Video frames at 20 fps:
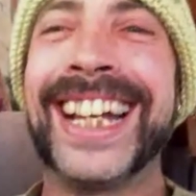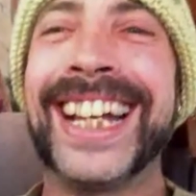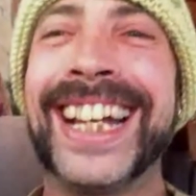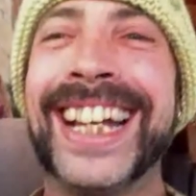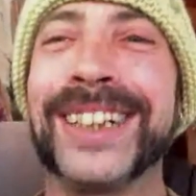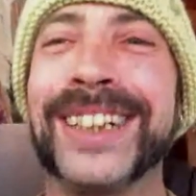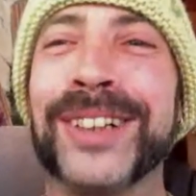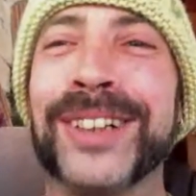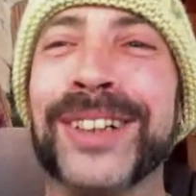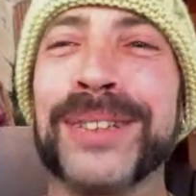
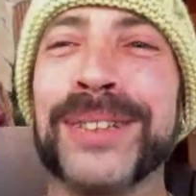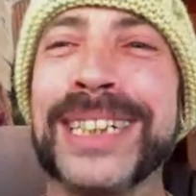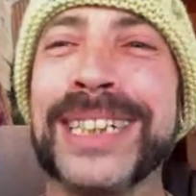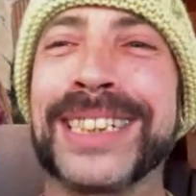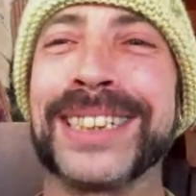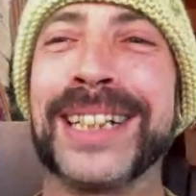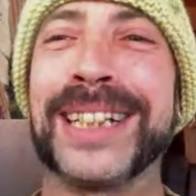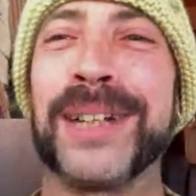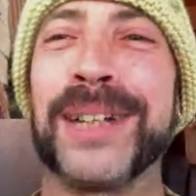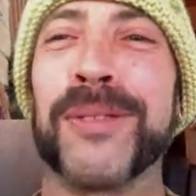And the only
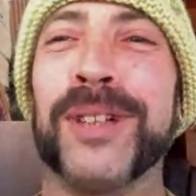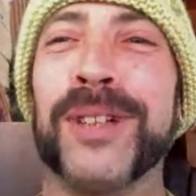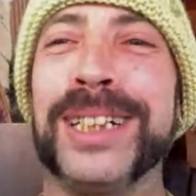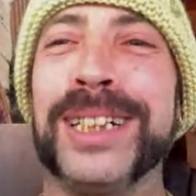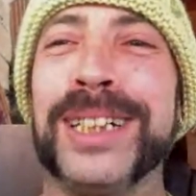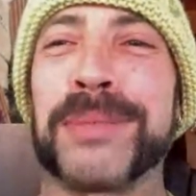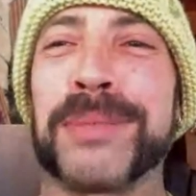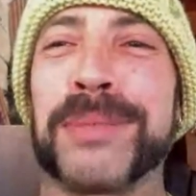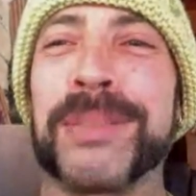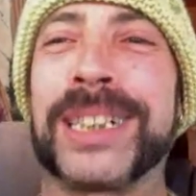reason I
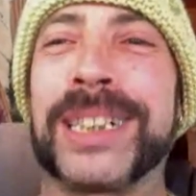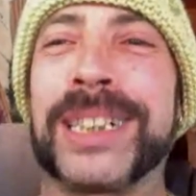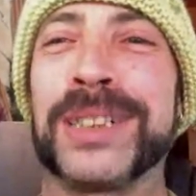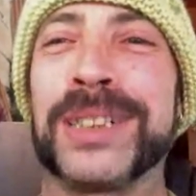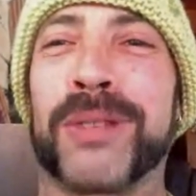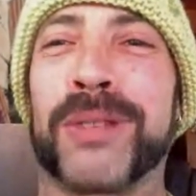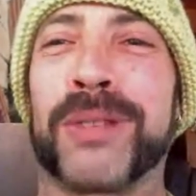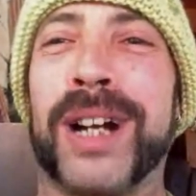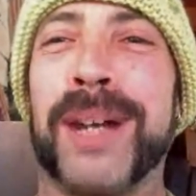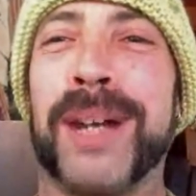won is
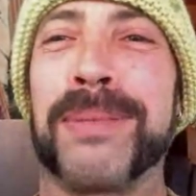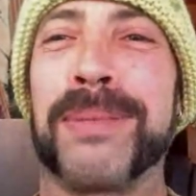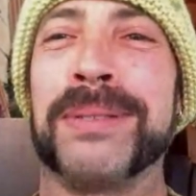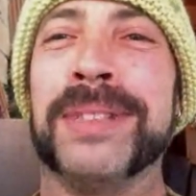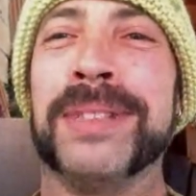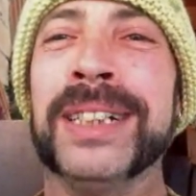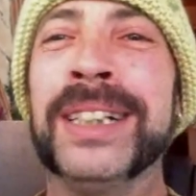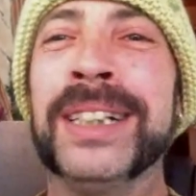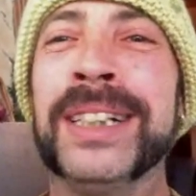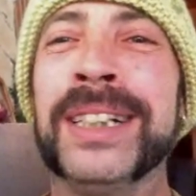because
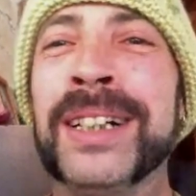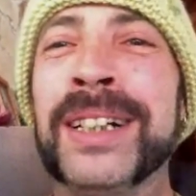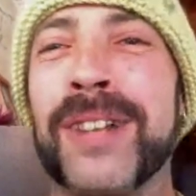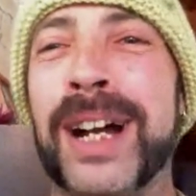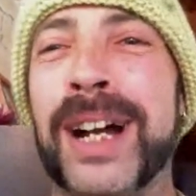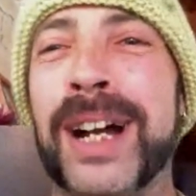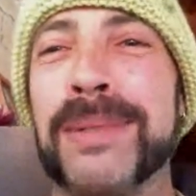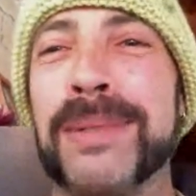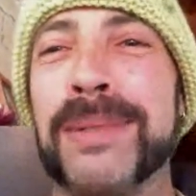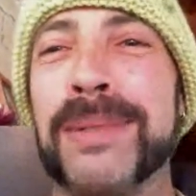Robin
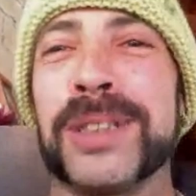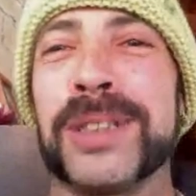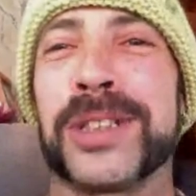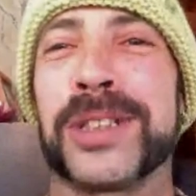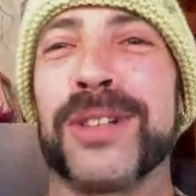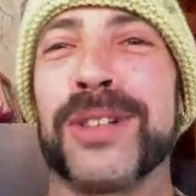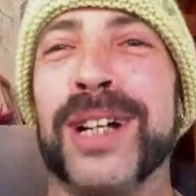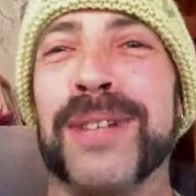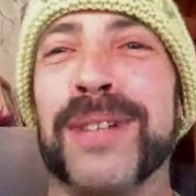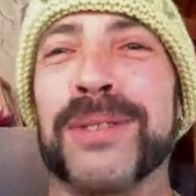
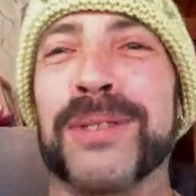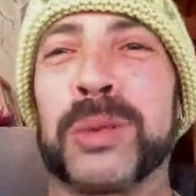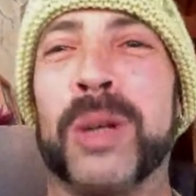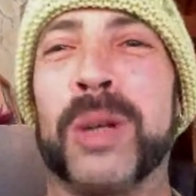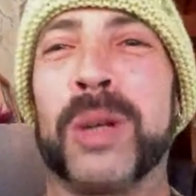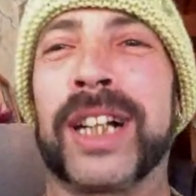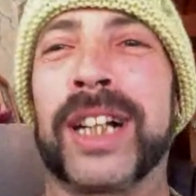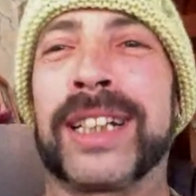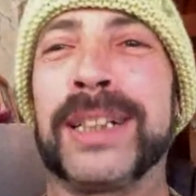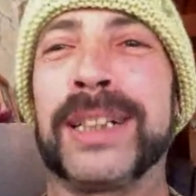Bergeron was
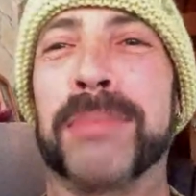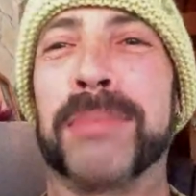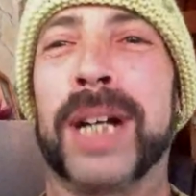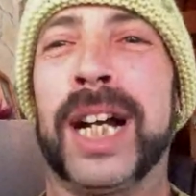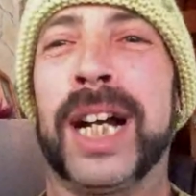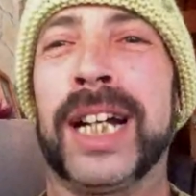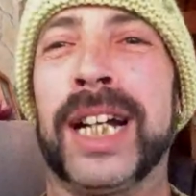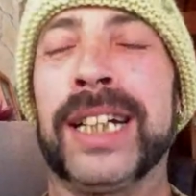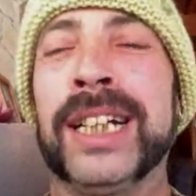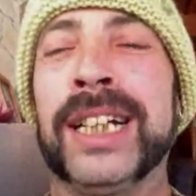walking
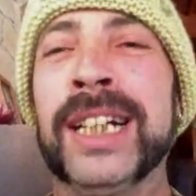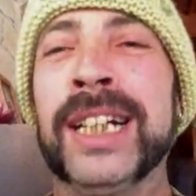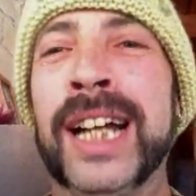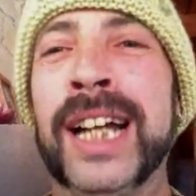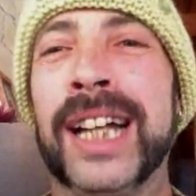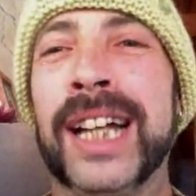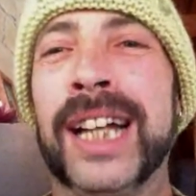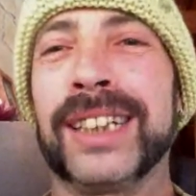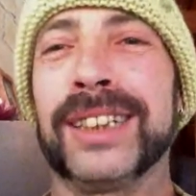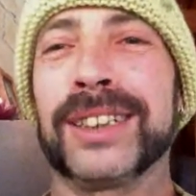by,
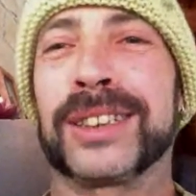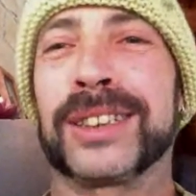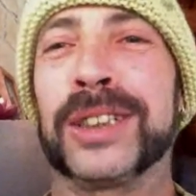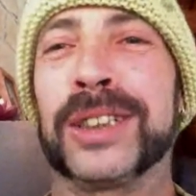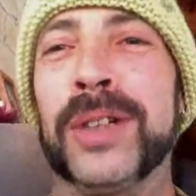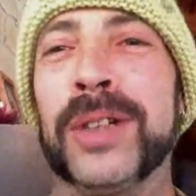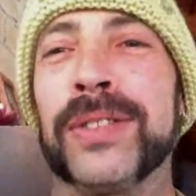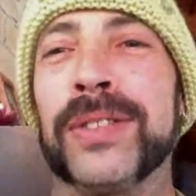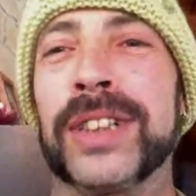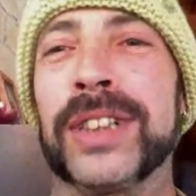and I looked
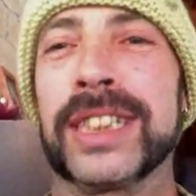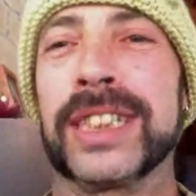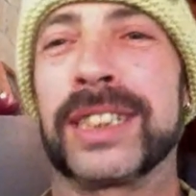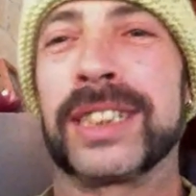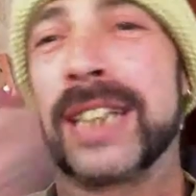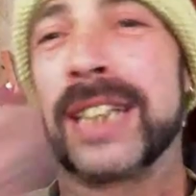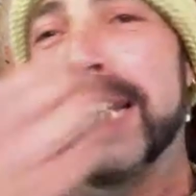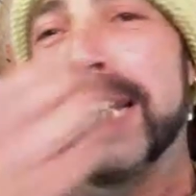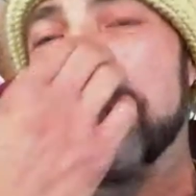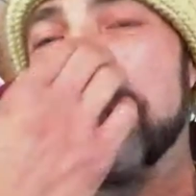over at
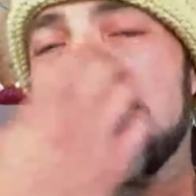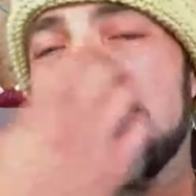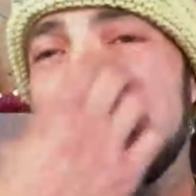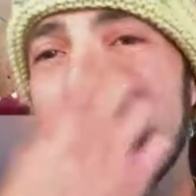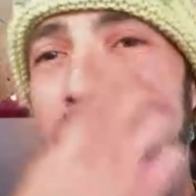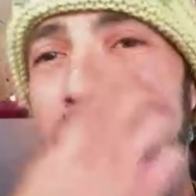Cedric,